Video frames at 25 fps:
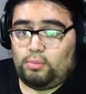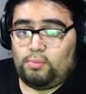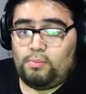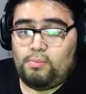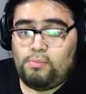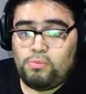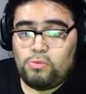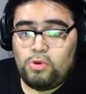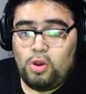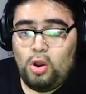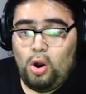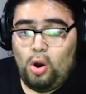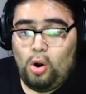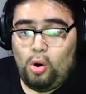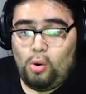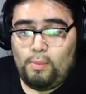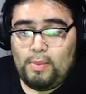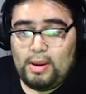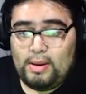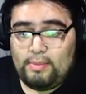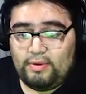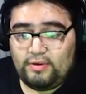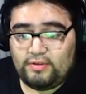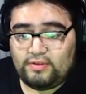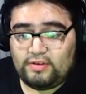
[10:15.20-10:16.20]
no,
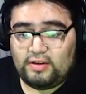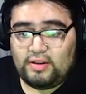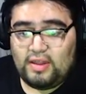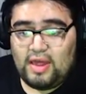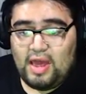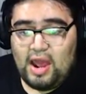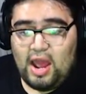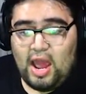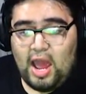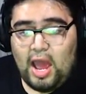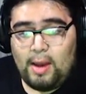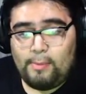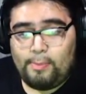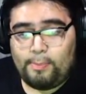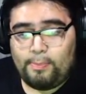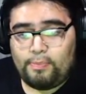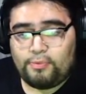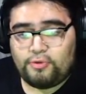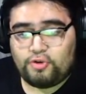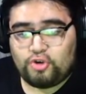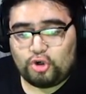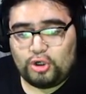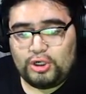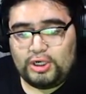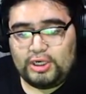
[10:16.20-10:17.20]
maybe it's in that app
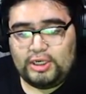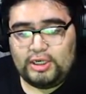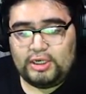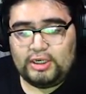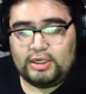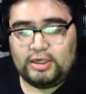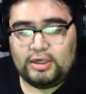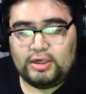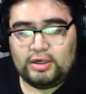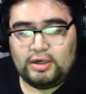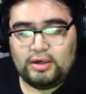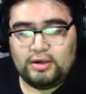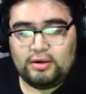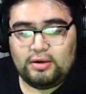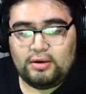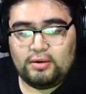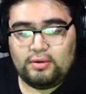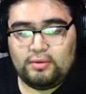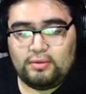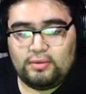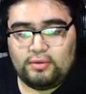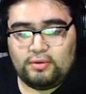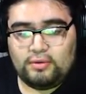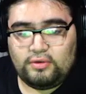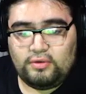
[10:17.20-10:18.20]
tree.
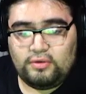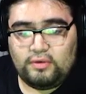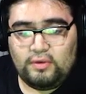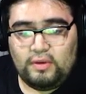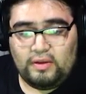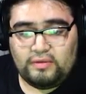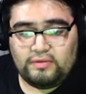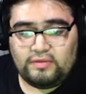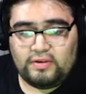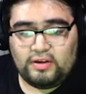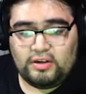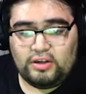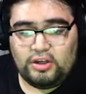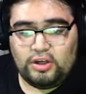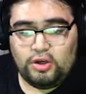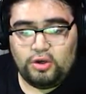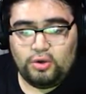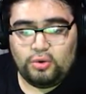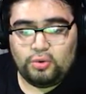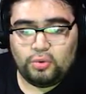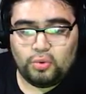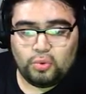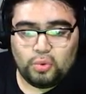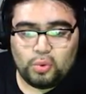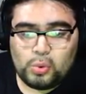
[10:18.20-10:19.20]
It's in
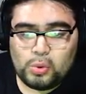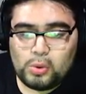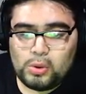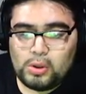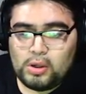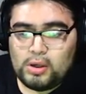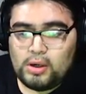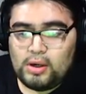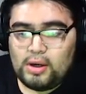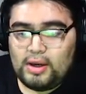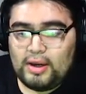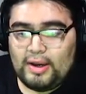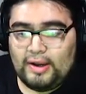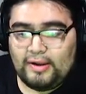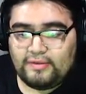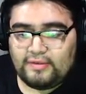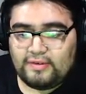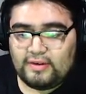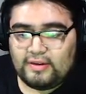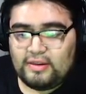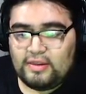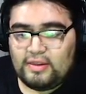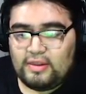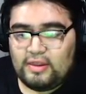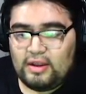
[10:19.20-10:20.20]
you. It's
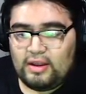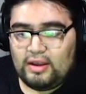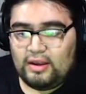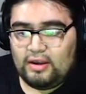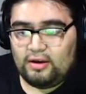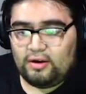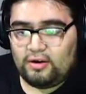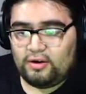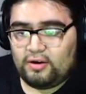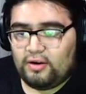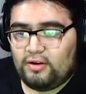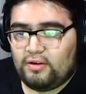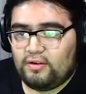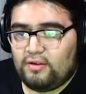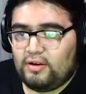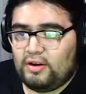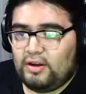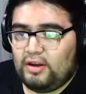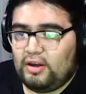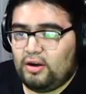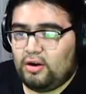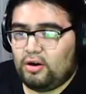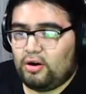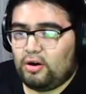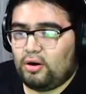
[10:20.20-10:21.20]
in there, in
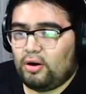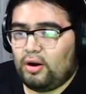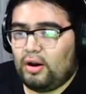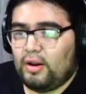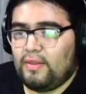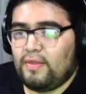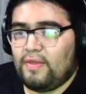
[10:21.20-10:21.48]
here, In